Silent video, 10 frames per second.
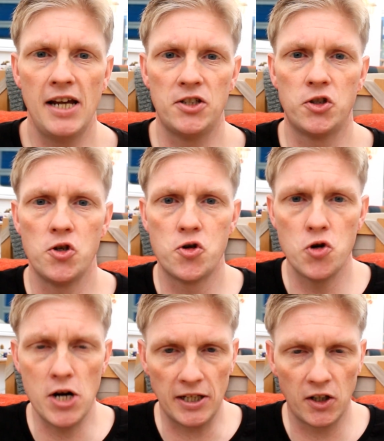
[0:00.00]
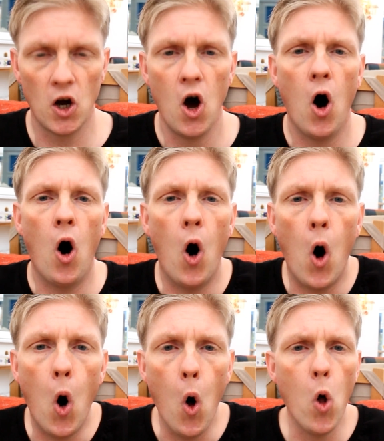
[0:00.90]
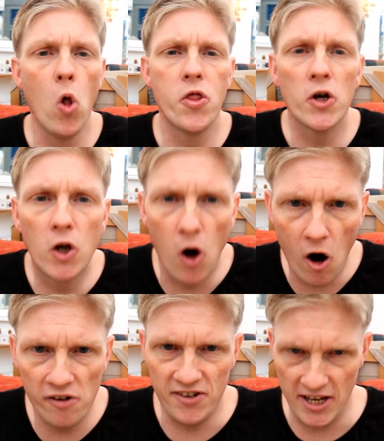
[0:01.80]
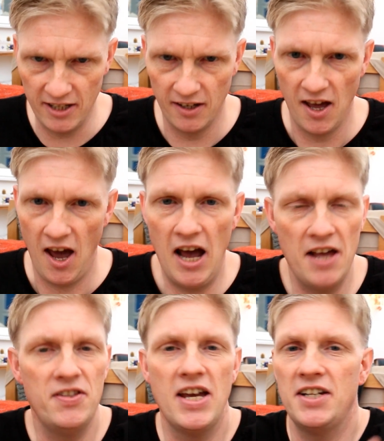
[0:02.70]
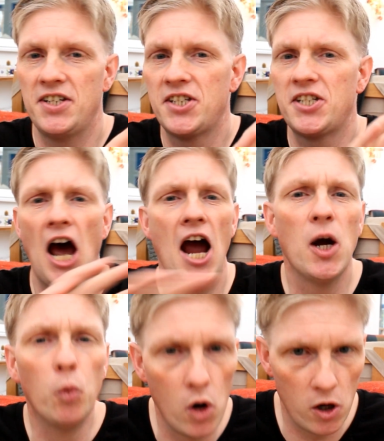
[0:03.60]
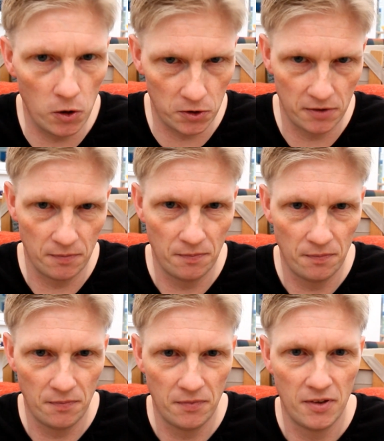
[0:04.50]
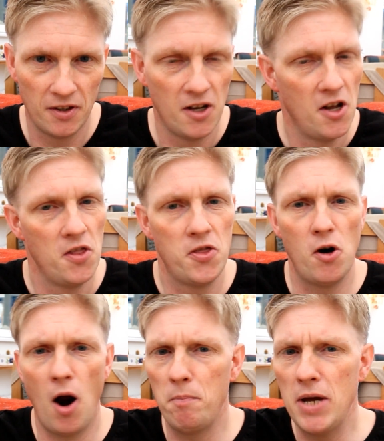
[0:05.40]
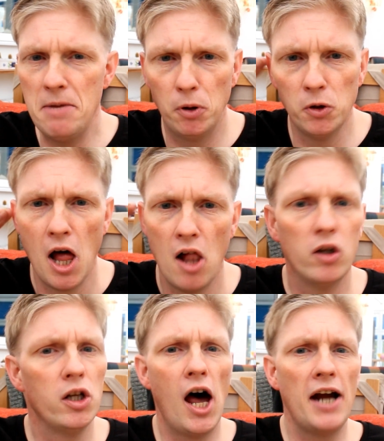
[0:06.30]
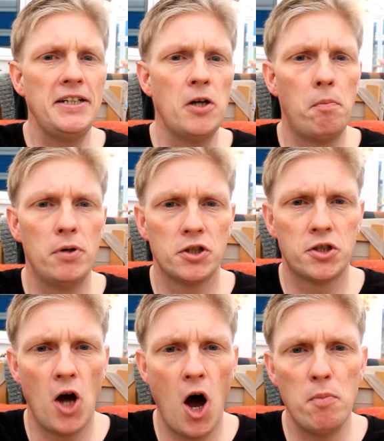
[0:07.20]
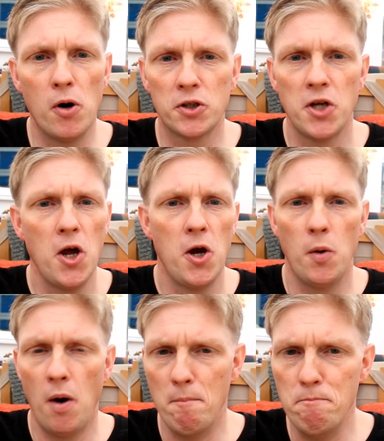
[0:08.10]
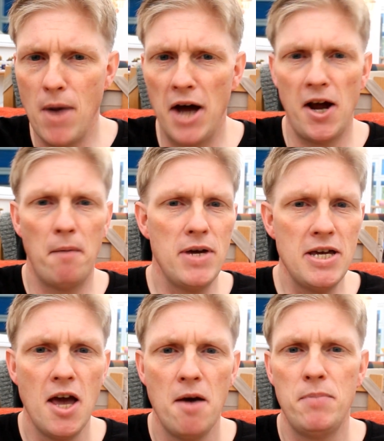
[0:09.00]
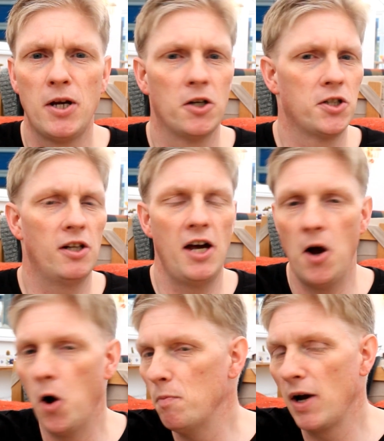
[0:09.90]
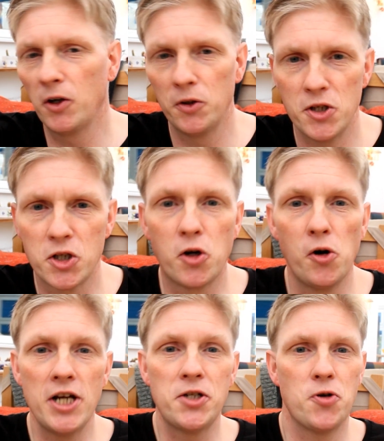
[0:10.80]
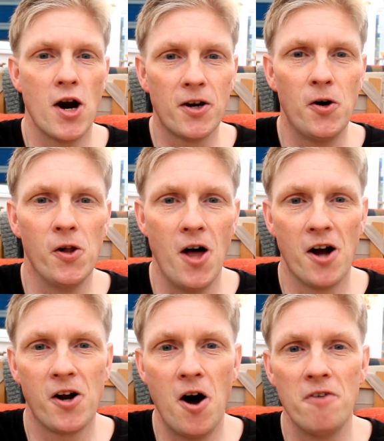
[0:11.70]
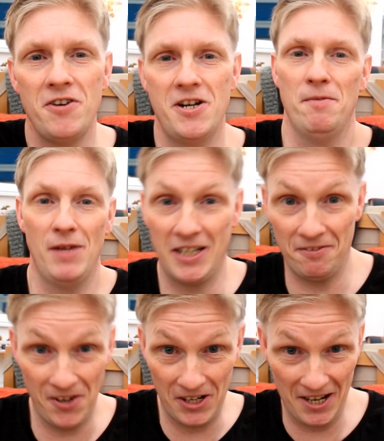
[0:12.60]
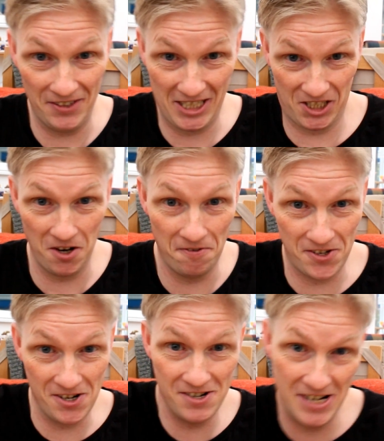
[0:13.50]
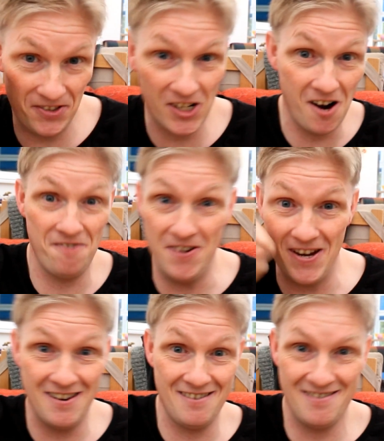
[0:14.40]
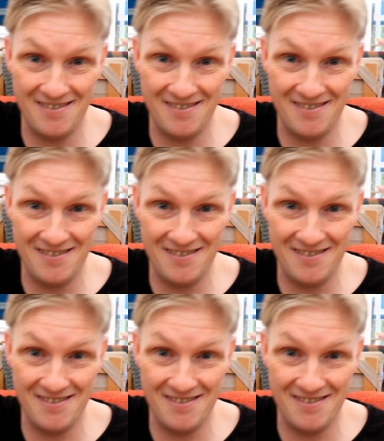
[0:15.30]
is to drink all the coffee in the entire world. There are people lining up at Starbucks who are mad at me because they're like, oh my goodness, Chris drank all our coffee, and I'm like, I've got to get this stuff done, need the coffee.